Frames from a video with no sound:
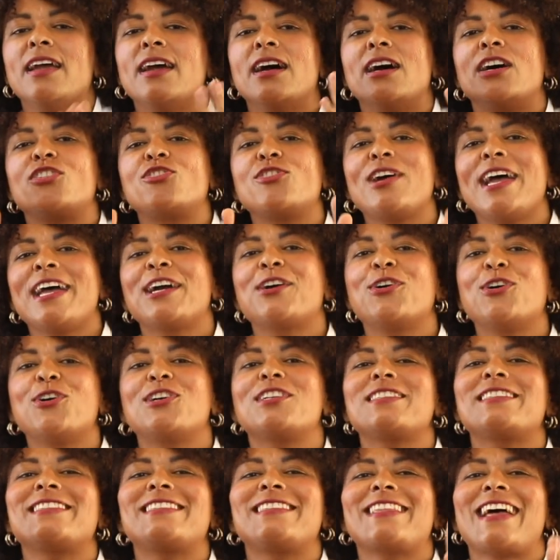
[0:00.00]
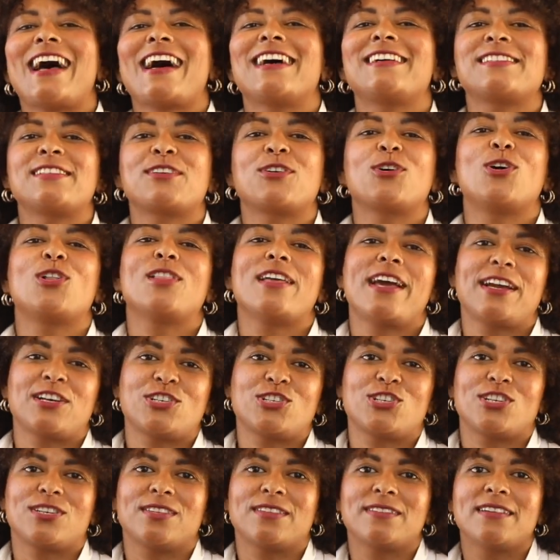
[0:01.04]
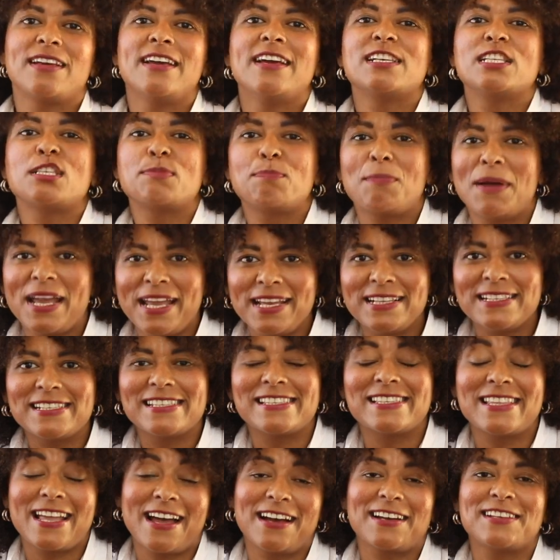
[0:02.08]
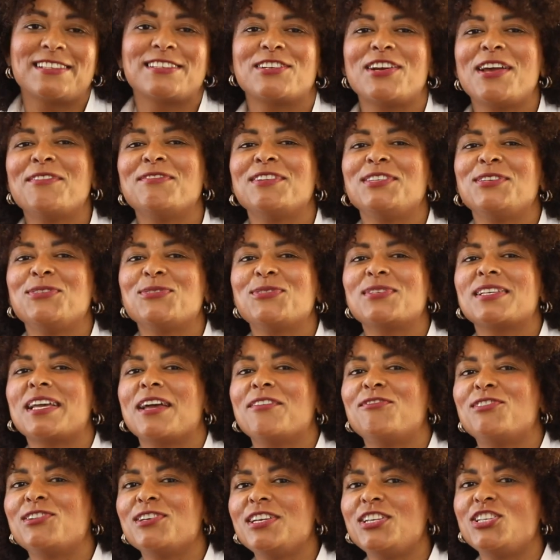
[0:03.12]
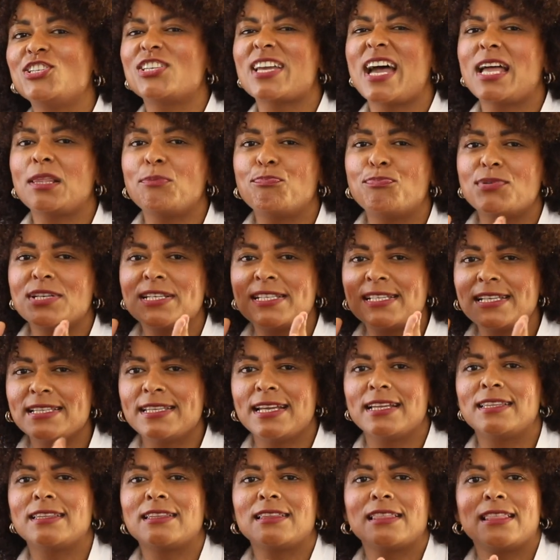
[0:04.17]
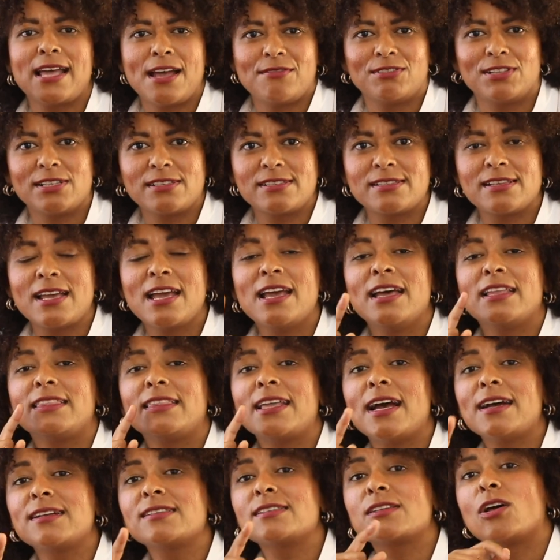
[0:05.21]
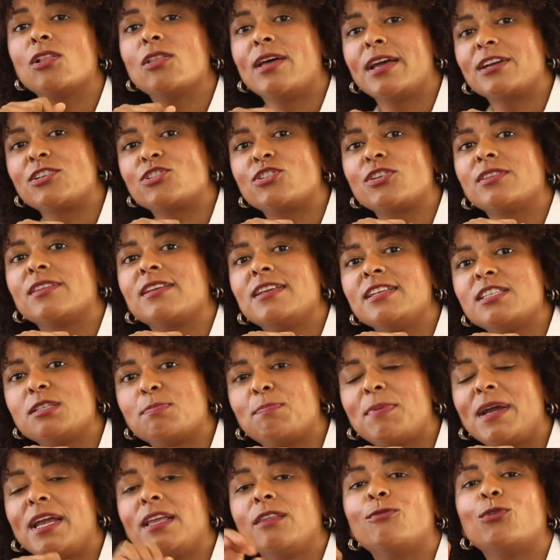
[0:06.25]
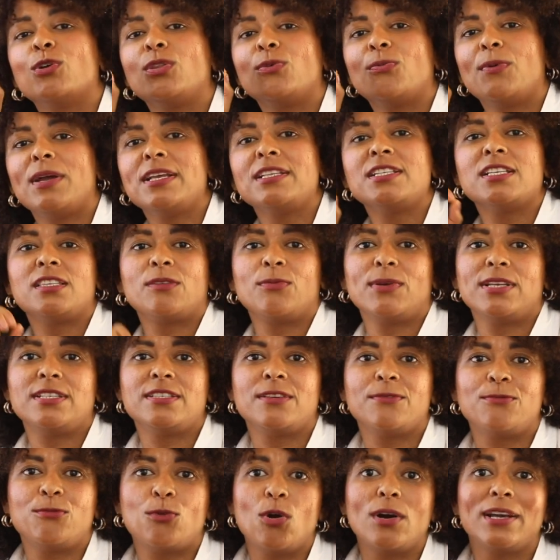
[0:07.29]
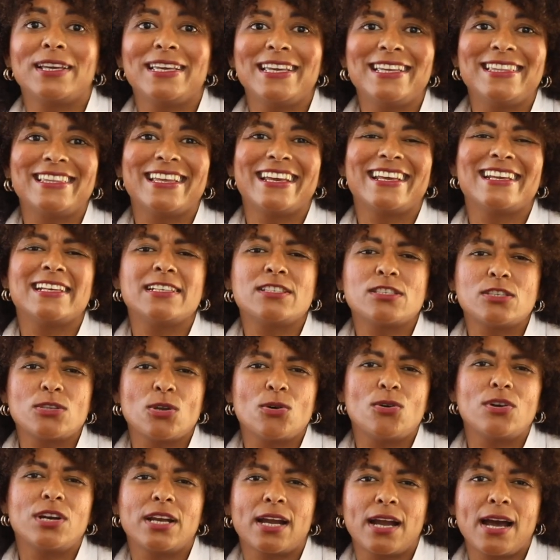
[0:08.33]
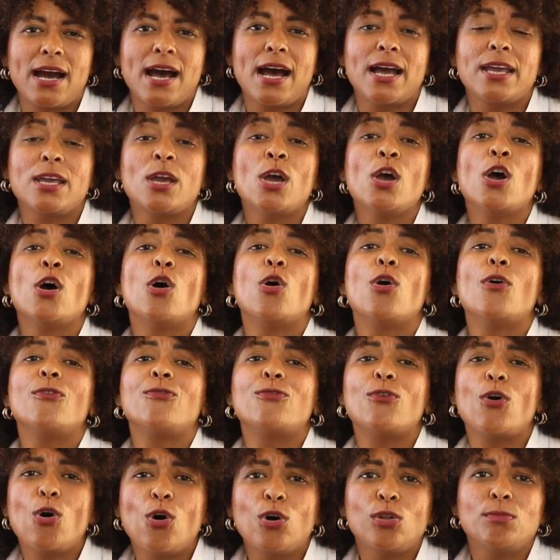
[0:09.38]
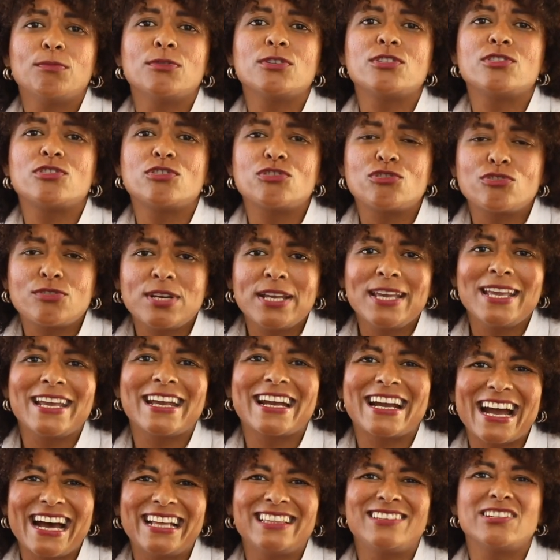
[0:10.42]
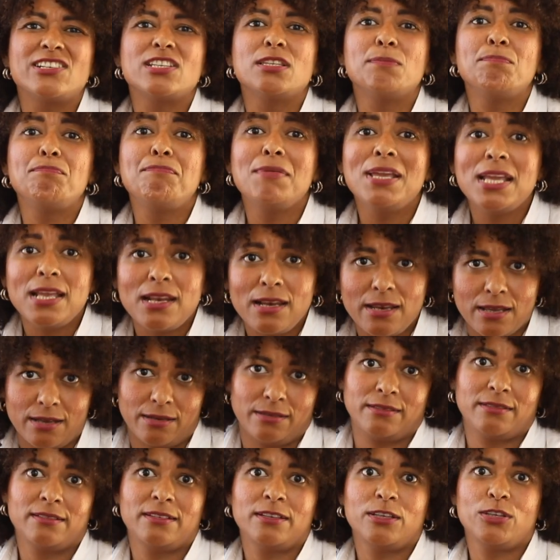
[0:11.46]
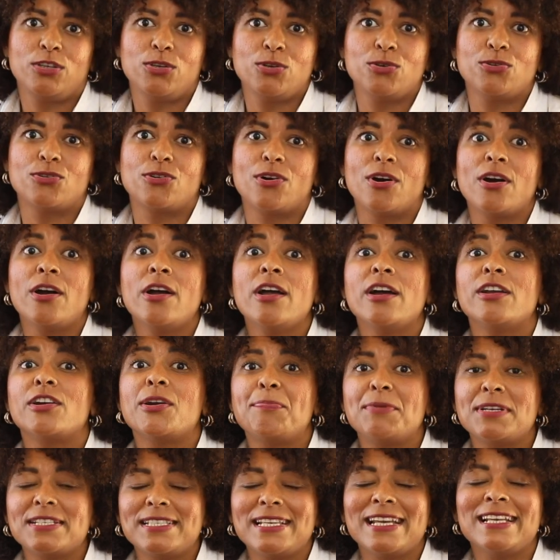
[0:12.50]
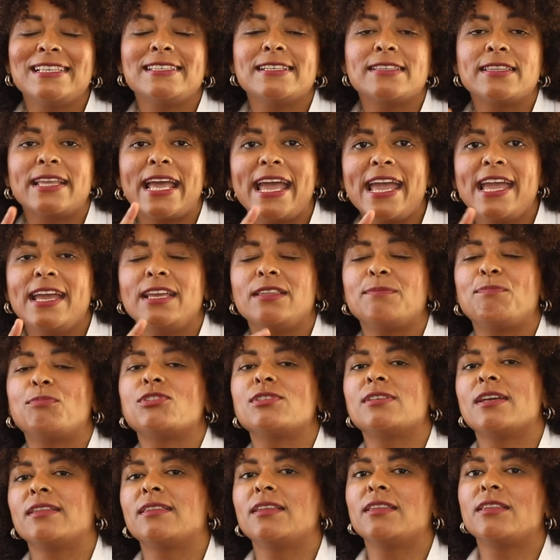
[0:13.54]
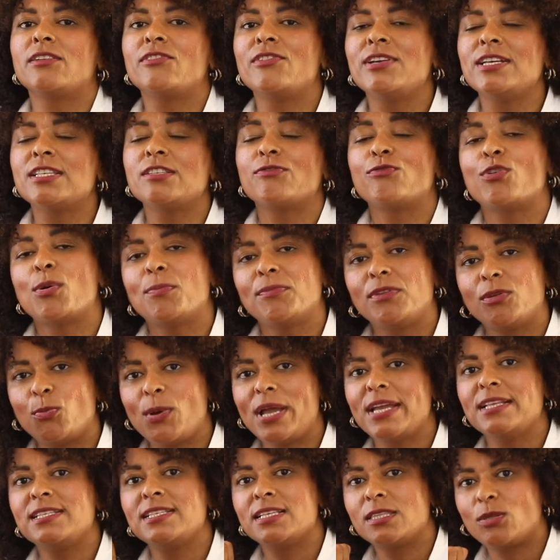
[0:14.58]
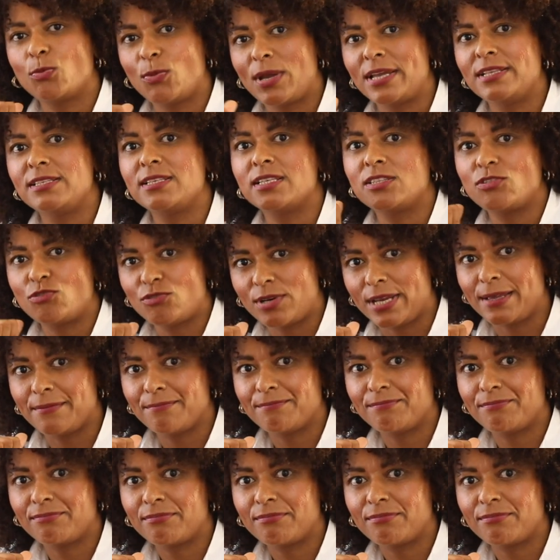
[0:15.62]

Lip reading: Record tax collection. Spain's tax revenues have reached unprecedented levels. Tax collection in Spain for 2024 hit a historic high of almost 300 billion euro, representing 8% increase from 2023.